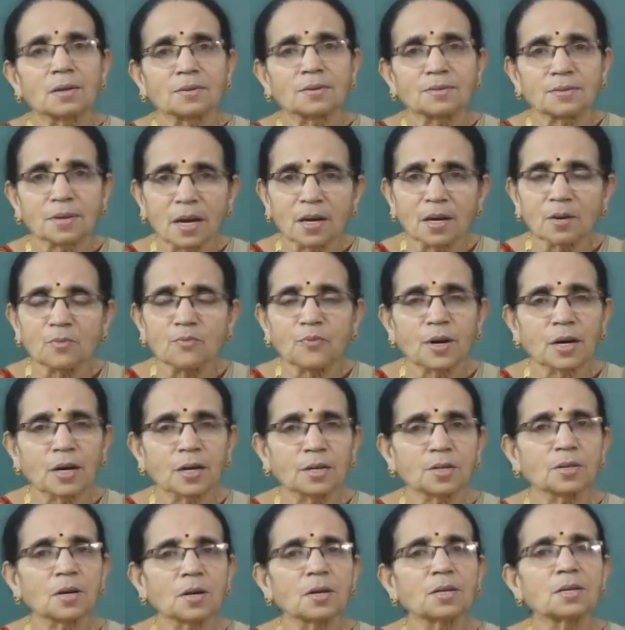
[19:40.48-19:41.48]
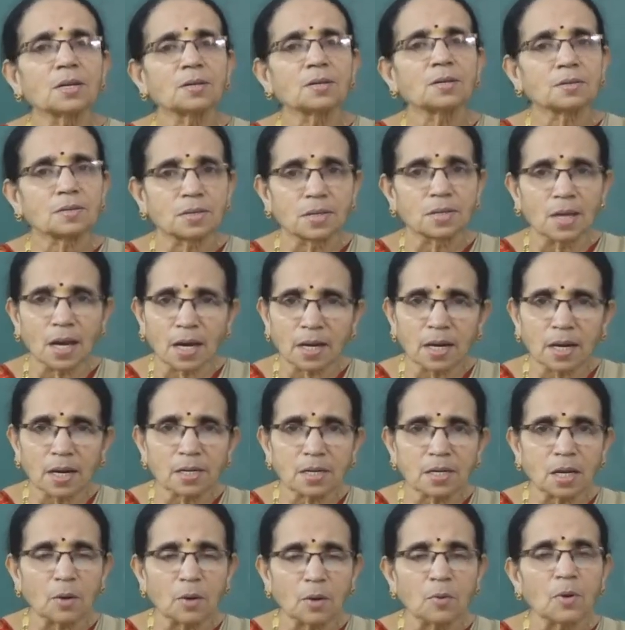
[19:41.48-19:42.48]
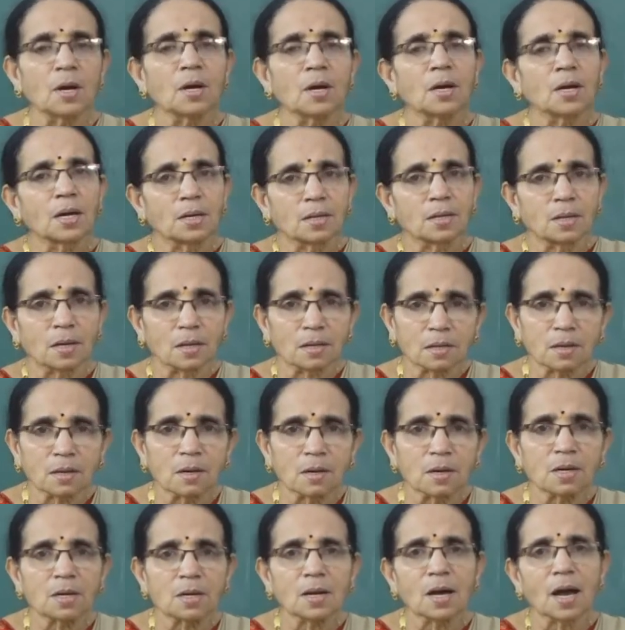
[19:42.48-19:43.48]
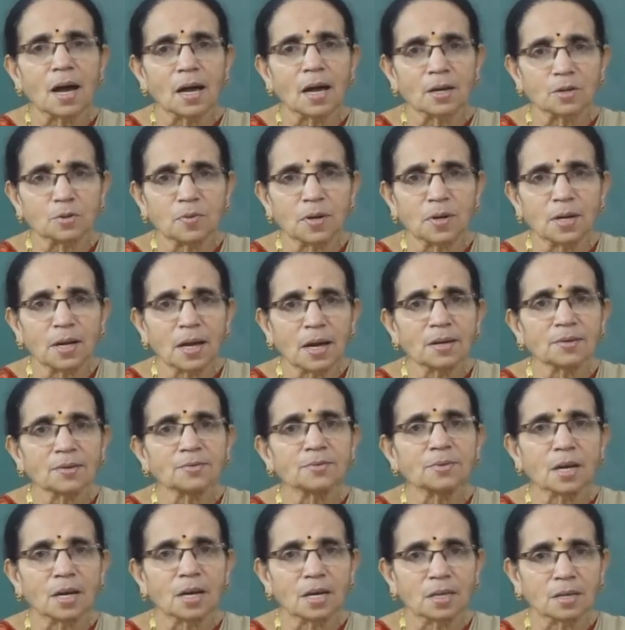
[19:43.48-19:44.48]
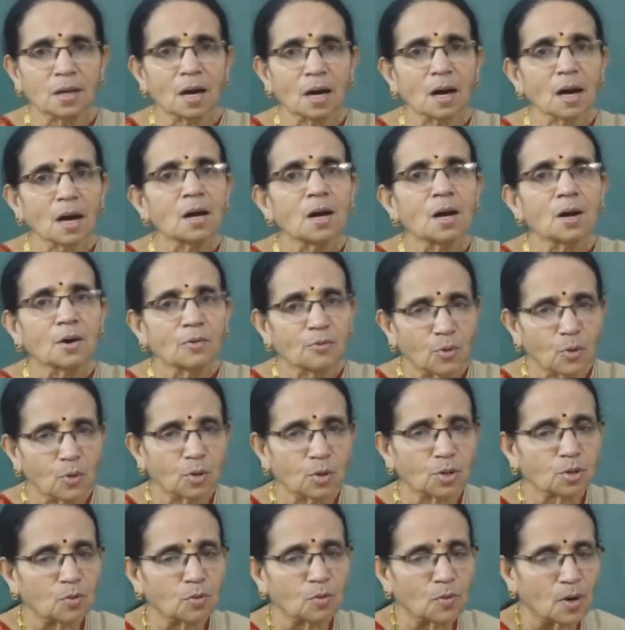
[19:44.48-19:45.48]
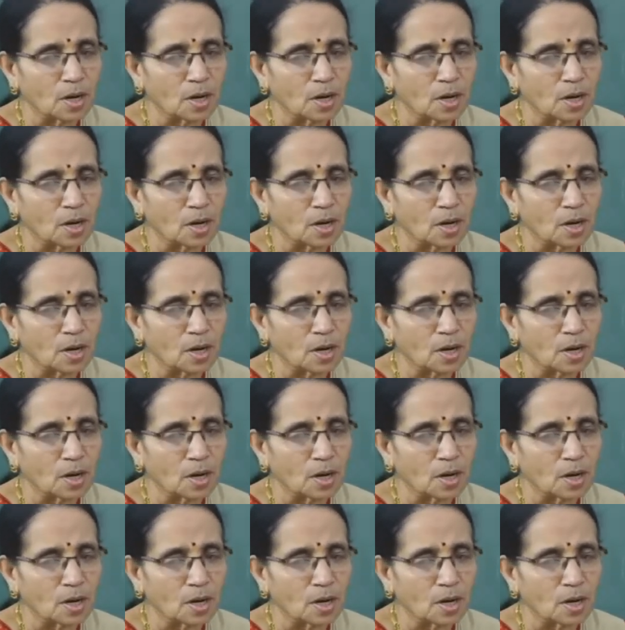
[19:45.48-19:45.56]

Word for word: the sine function is negative in the third as well as in the fourth